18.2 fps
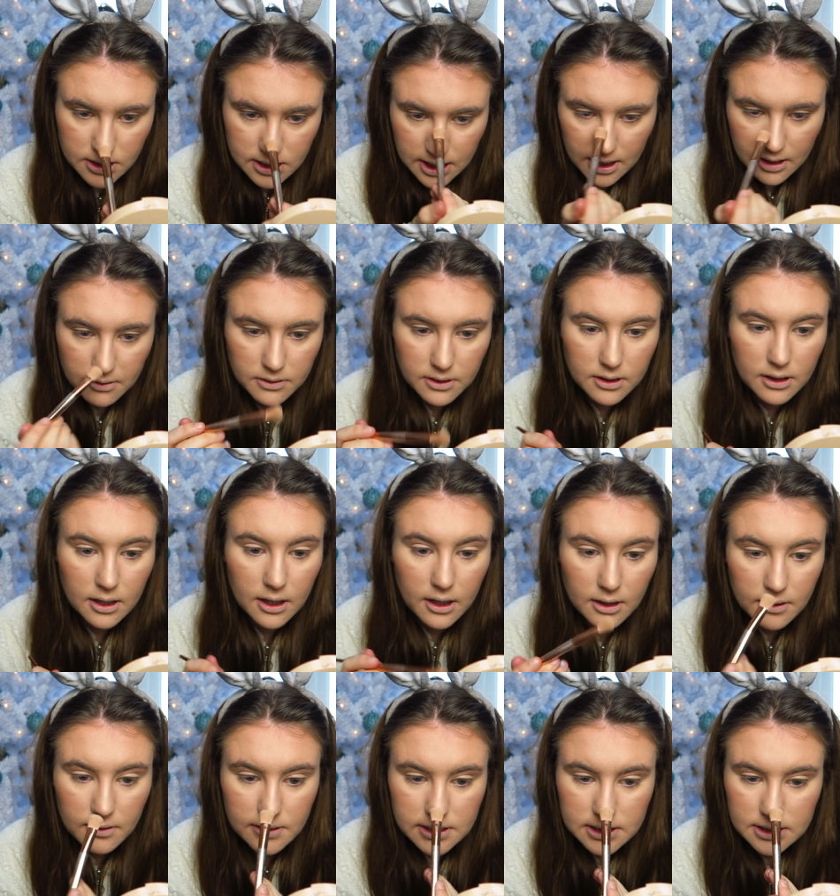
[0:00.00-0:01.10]
Down the
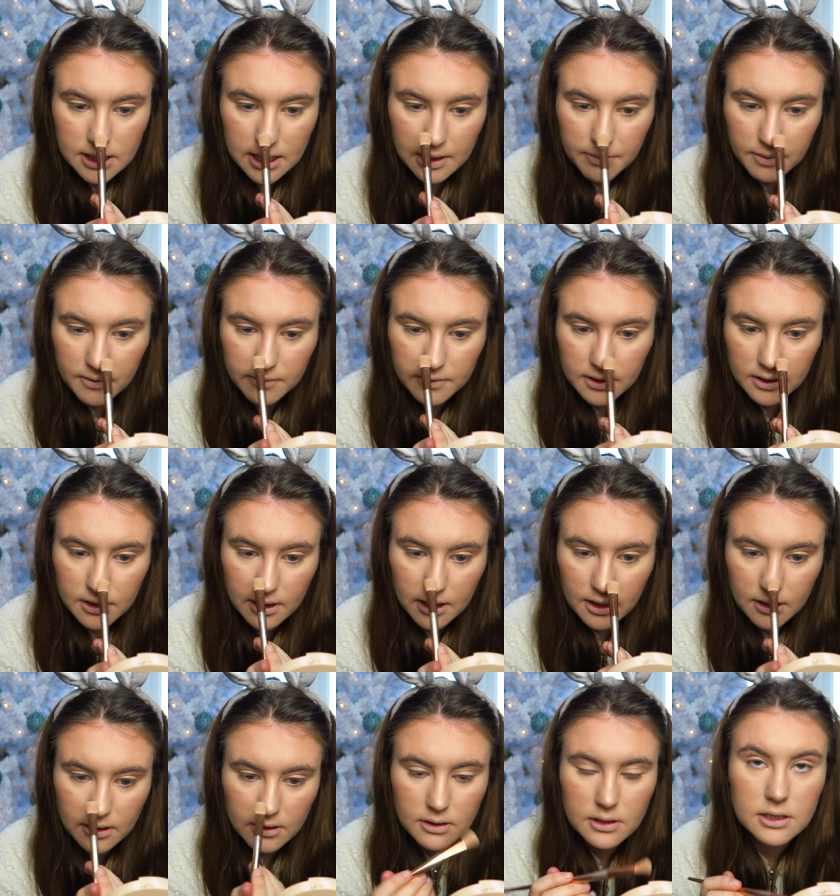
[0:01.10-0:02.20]
nose, tip of the
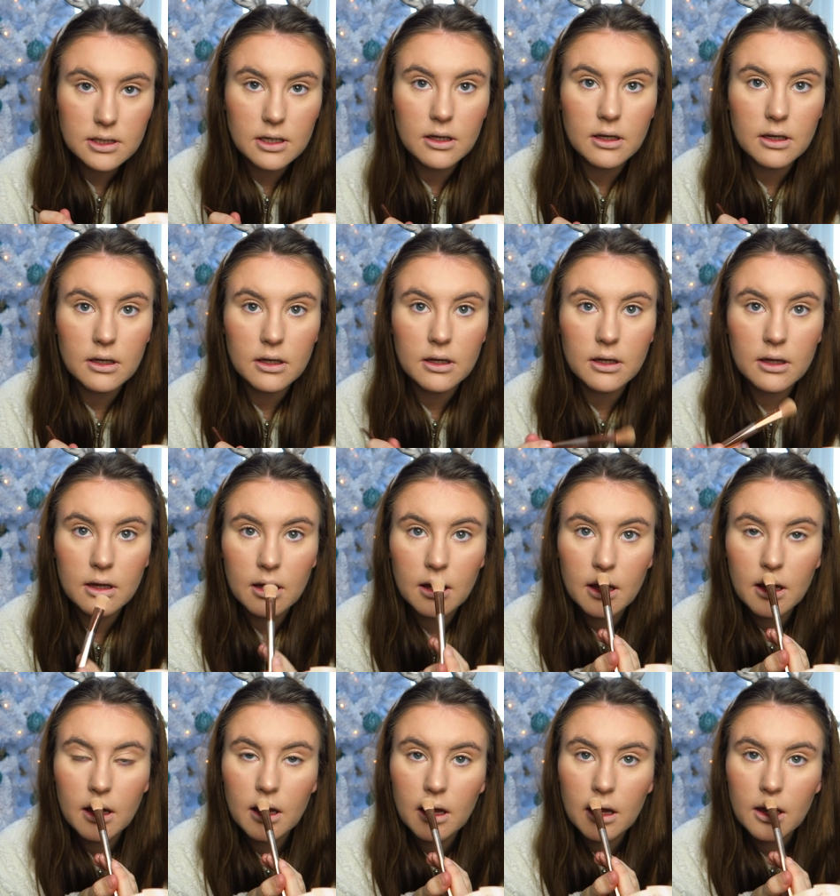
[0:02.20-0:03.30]
nose.
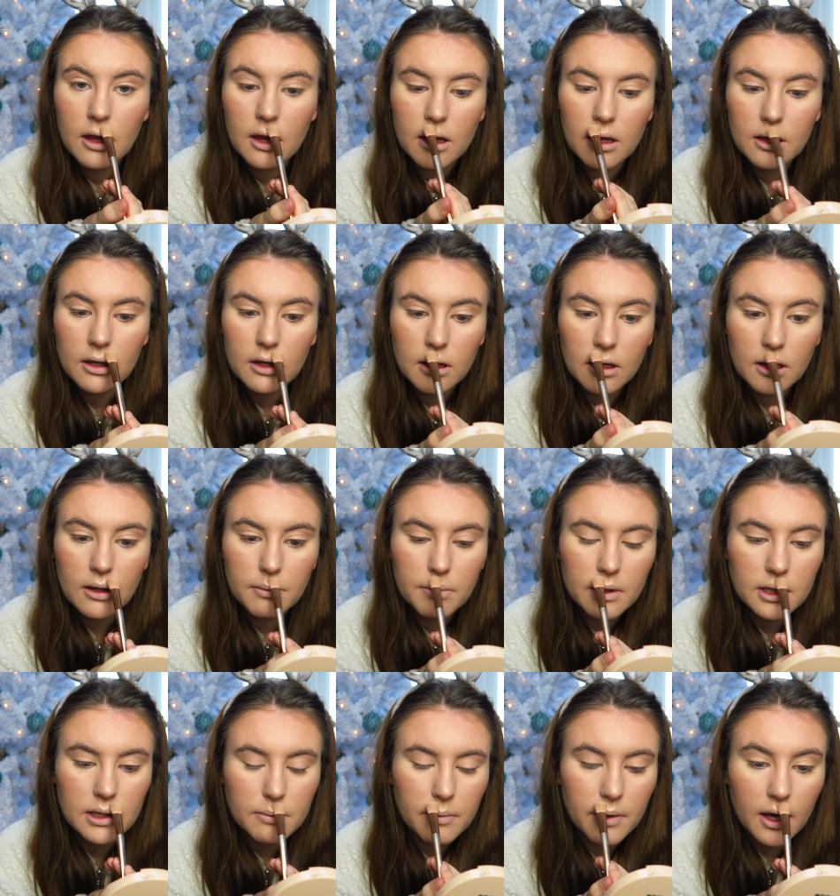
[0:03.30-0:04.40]

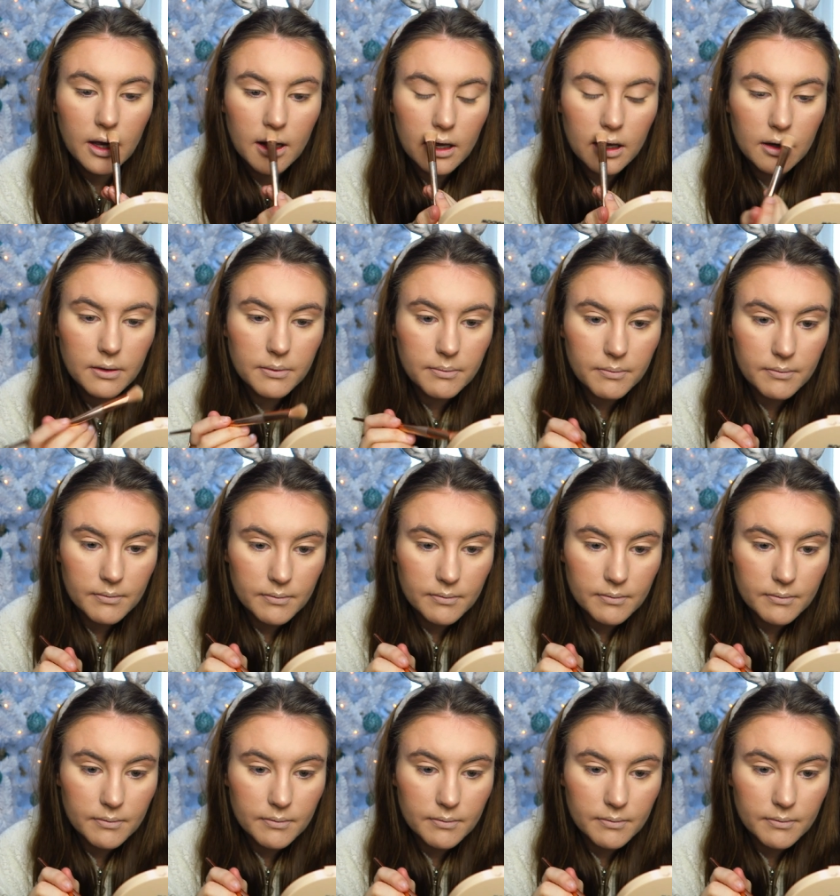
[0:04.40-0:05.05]
Cupid's bow.